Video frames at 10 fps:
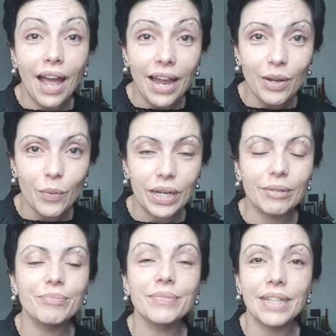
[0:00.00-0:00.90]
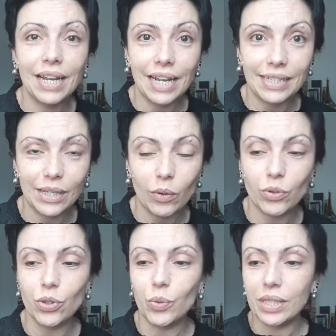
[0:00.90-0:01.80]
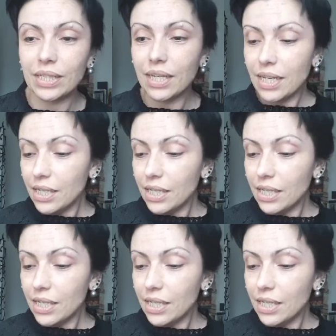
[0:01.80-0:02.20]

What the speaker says: Anyway, let's go to it.